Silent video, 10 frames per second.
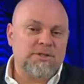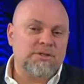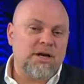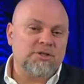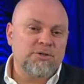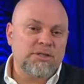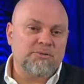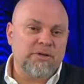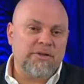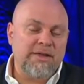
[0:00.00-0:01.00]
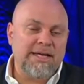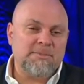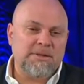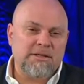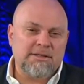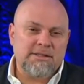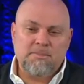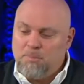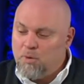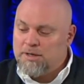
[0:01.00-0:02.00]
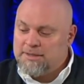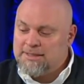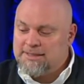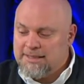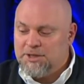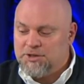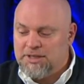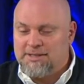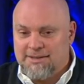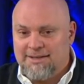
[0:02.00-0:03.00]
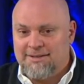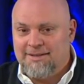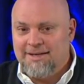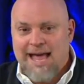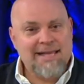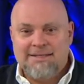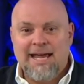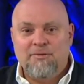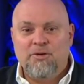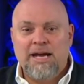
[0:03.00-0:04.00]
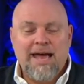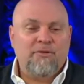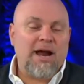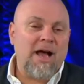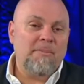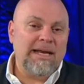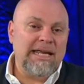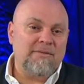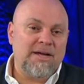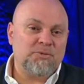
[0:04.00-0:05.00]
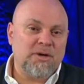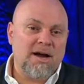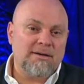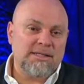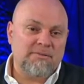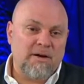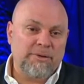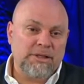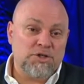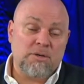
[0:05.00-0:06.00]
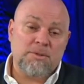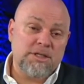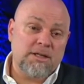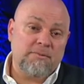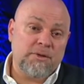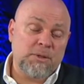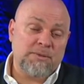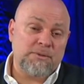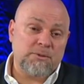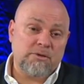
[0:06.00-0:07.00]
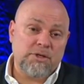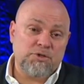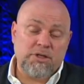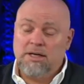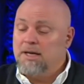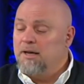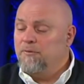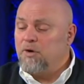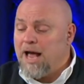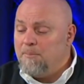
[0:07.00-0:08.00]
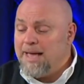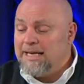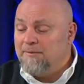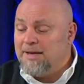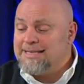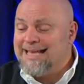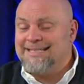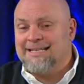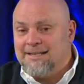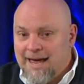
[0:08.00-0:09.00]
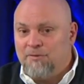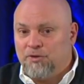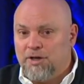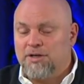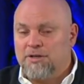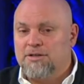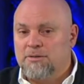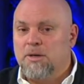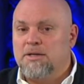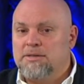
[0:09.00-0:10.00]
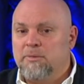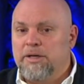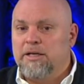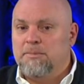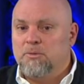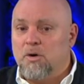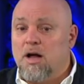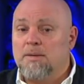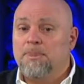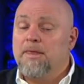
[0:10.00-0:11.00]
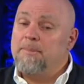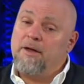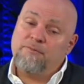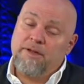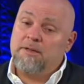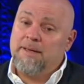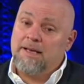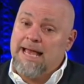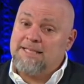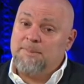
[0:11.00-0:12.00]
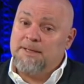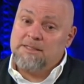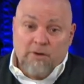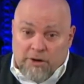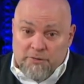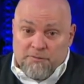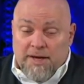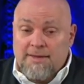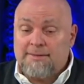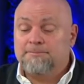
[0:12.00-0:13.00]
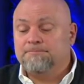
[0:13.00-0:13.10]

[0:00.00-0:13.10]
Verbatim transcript: are, the, are two different things, but there, it's an important distinction, isn't it? Has it ever, for how many of us, regardless of our religion, and particularly for those of us who are Christian, for how many of us has it never occurred to us that we could be wrong about fundamental aspects of our own faith,